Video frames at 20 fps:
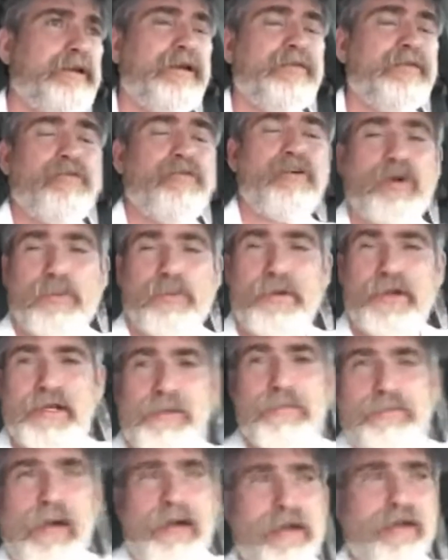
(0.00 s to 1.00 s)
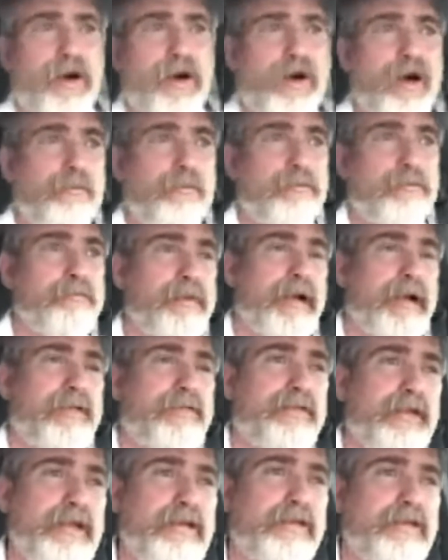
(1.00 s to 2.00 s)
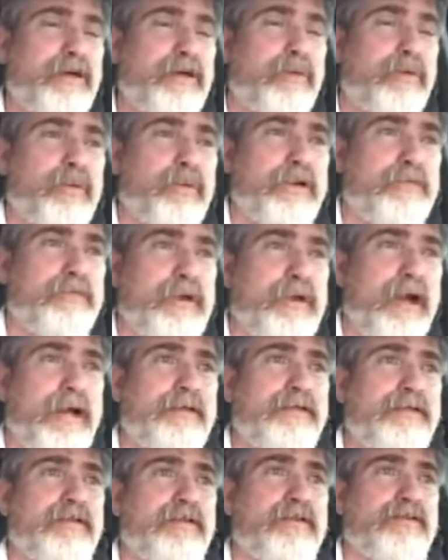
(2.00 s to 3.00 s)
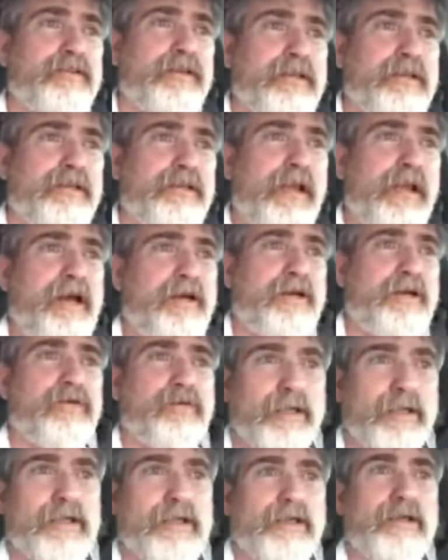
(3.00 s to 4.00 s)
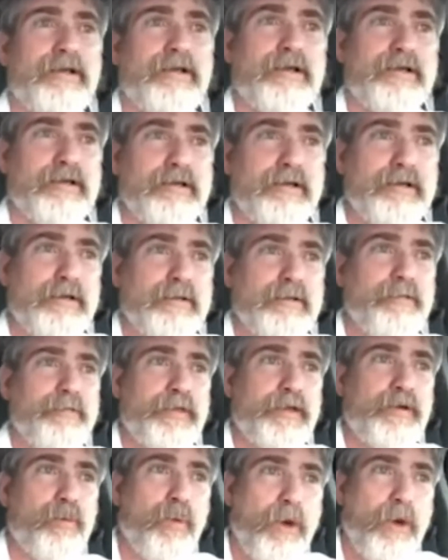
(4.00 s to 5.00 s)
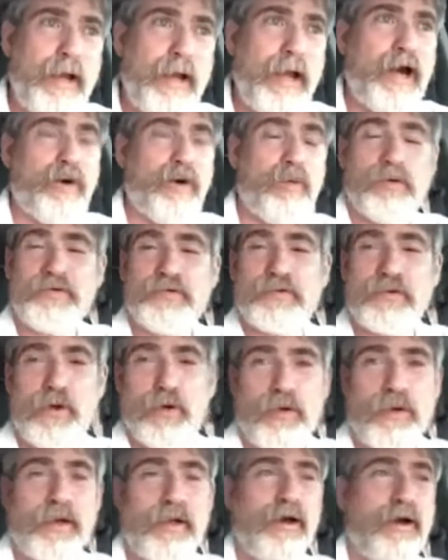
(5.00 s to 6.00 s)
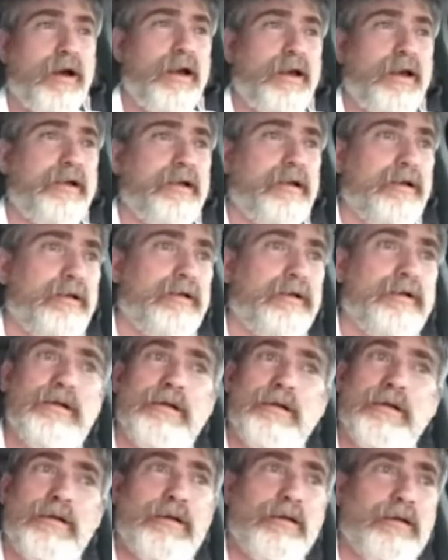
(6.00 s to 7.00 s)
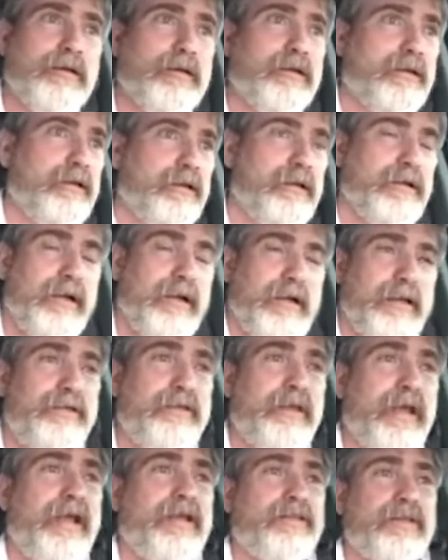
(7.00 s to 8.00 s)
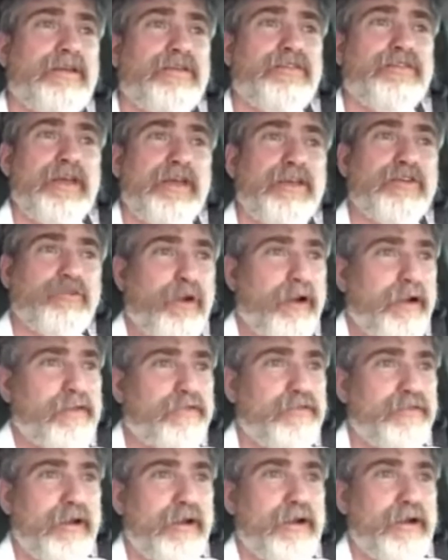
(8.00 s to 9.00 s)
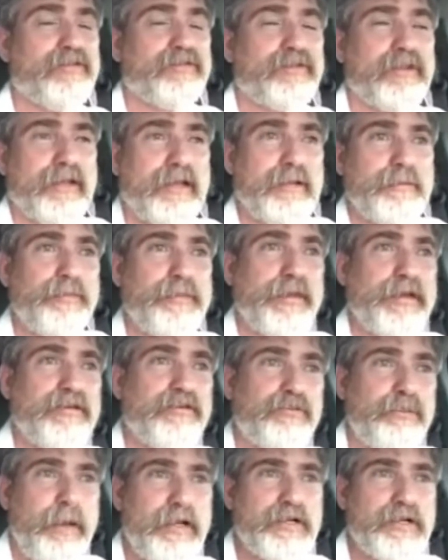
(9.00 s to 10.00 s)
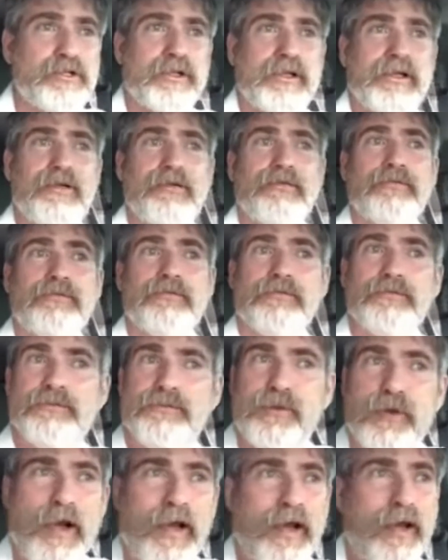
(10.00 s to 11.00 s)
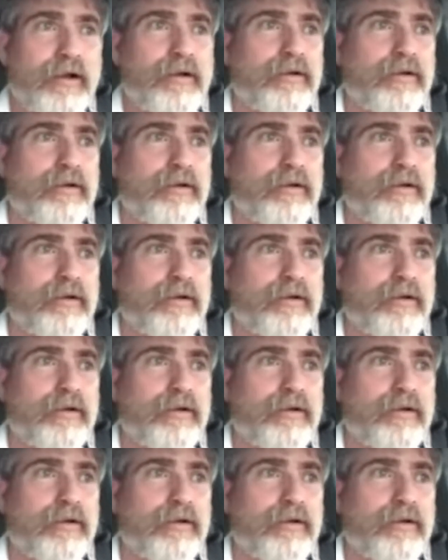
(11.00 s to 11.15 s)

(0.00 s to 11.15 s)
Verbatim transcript: try to be different with anybody on, but I think that we've got to sit down and really weigh out what's going on and take these things very seriously, especially prayer,